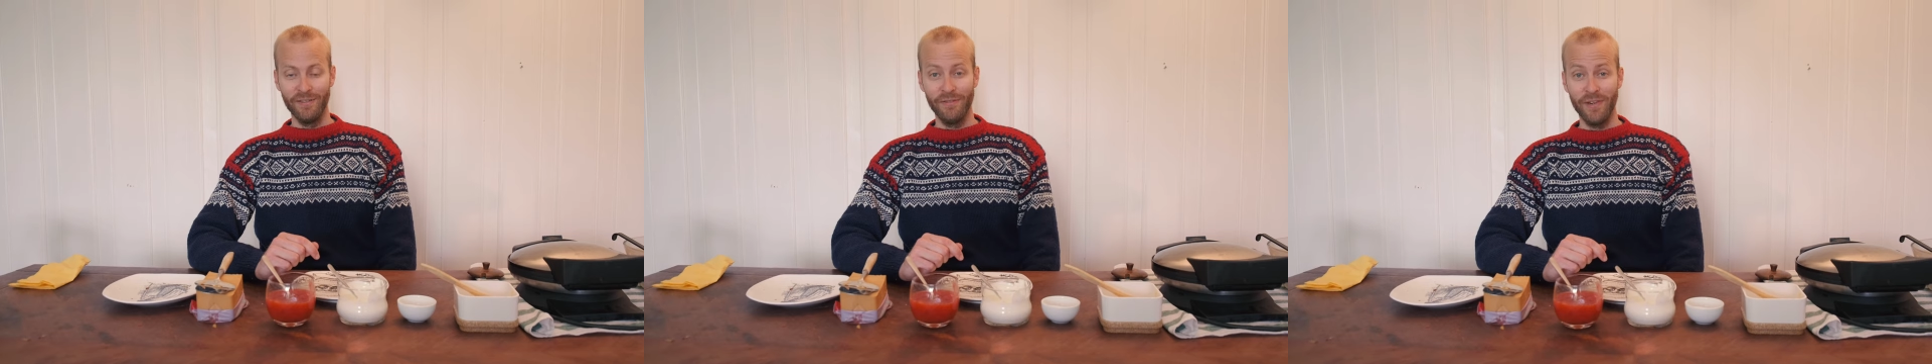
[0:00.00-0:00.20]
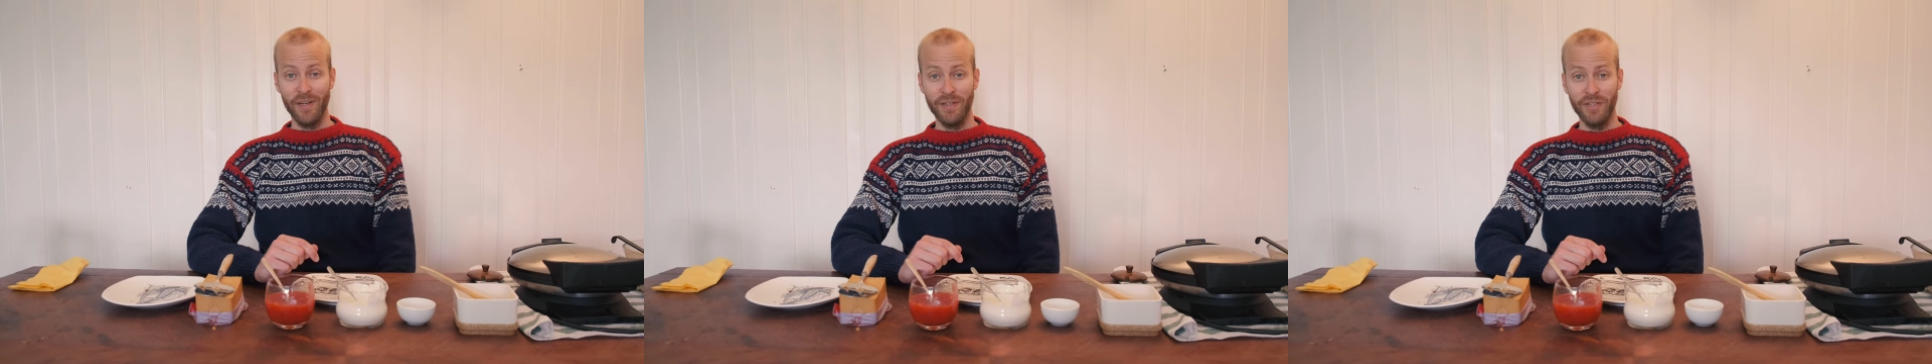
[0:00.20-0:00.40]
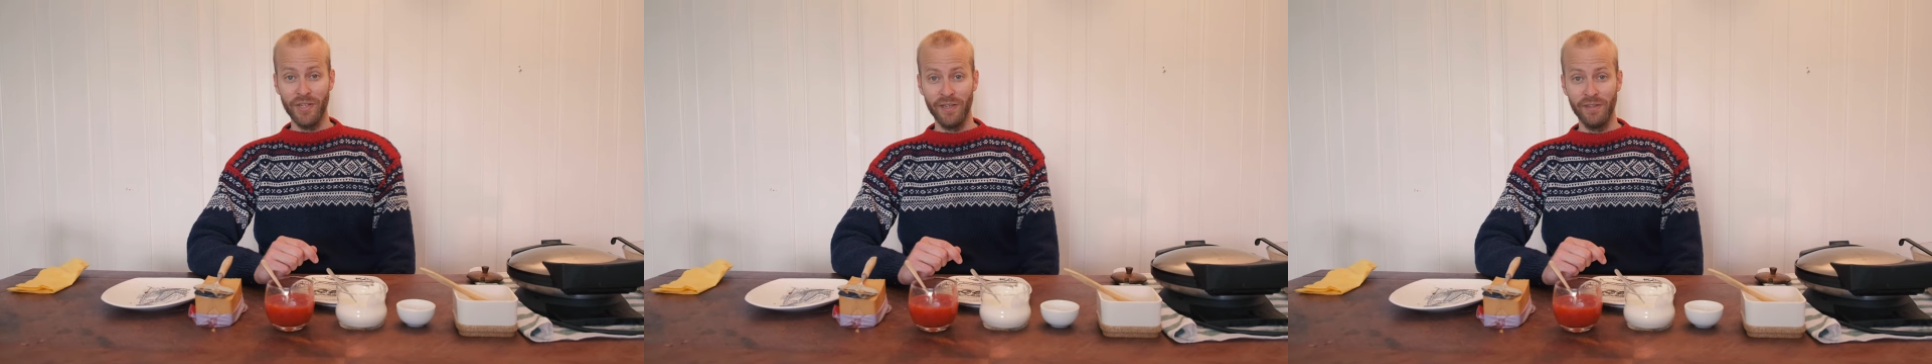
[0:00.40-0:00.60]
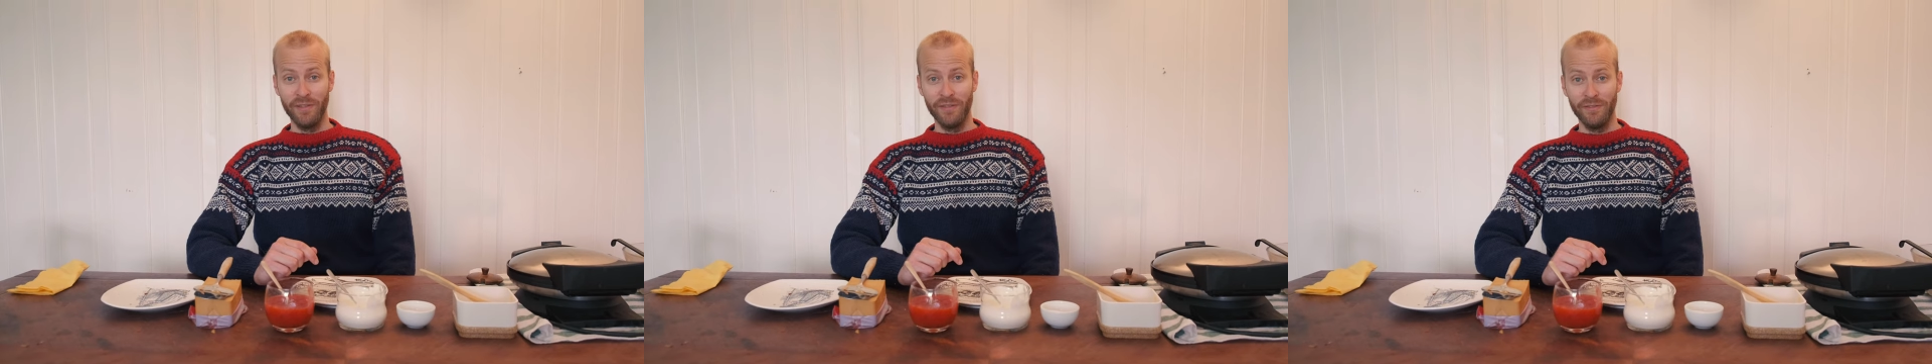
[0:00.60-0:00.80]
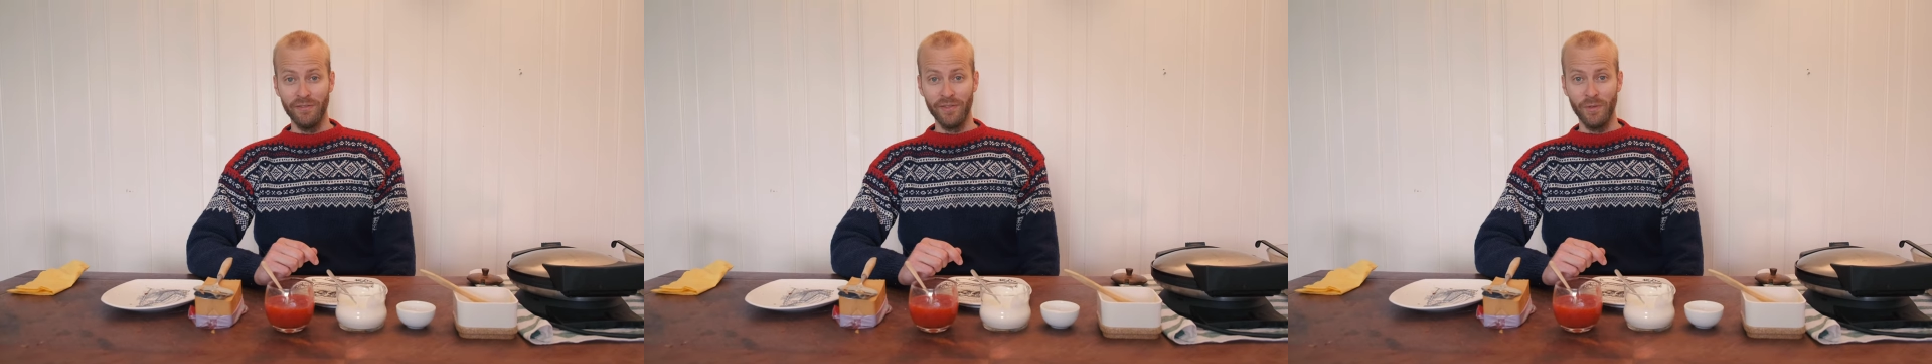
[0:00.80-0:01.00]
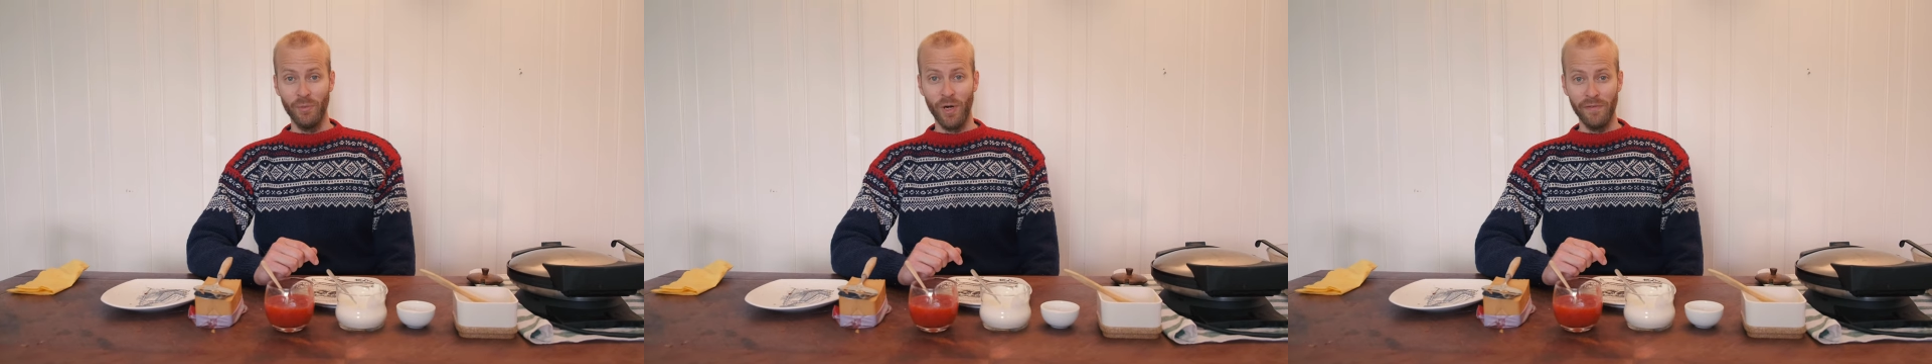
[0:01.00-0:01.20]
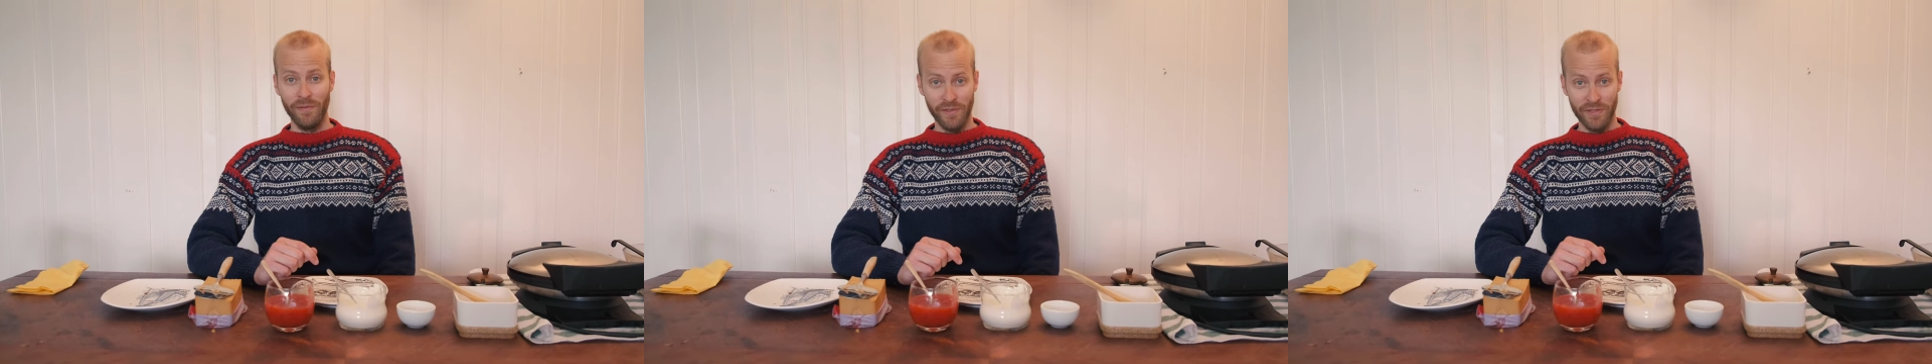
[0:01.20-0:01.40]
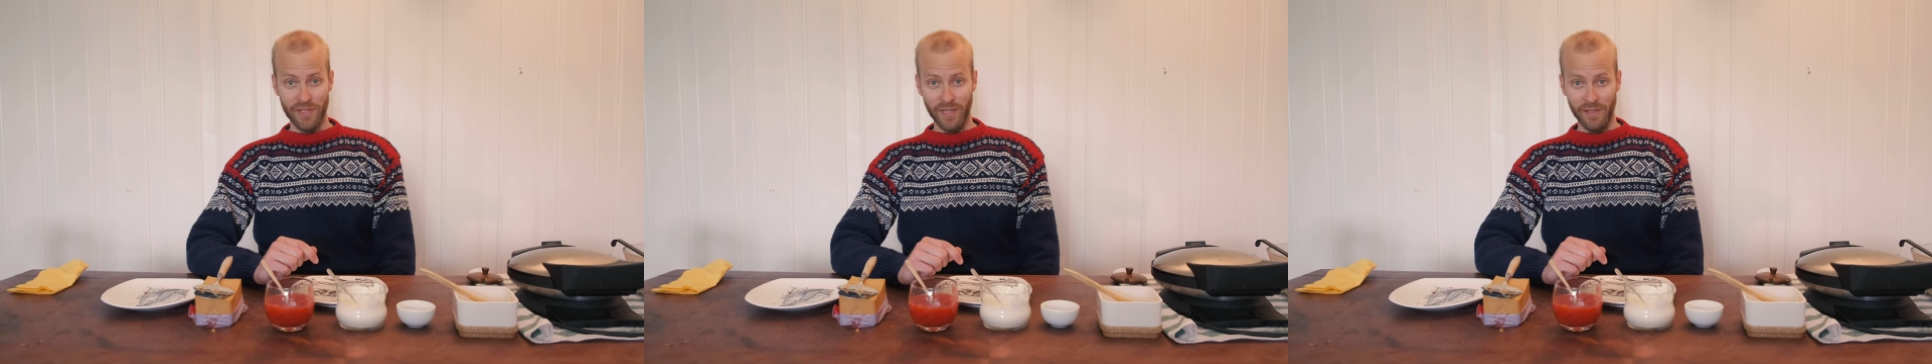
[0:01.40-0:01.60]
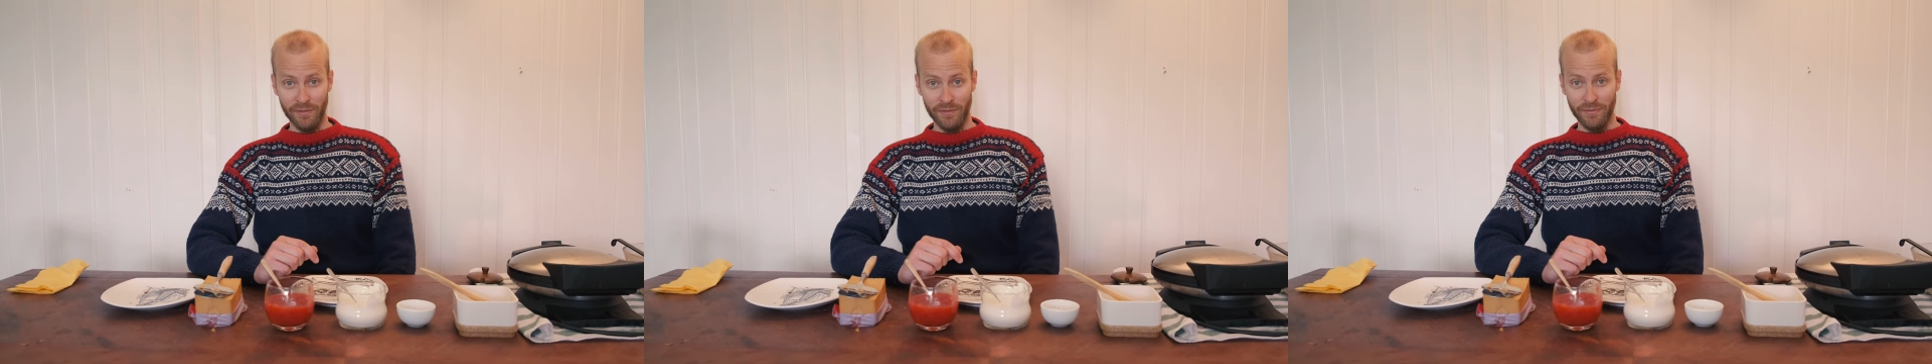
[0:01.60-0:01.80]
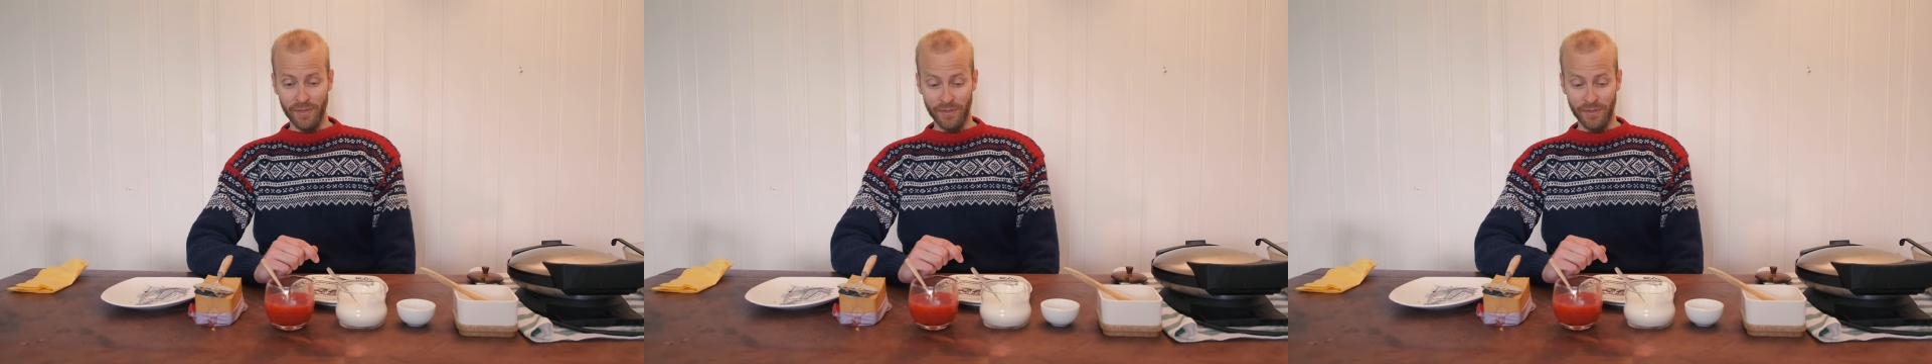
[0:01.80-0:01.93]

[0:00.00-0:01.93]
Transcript: fair share of uh, waffles now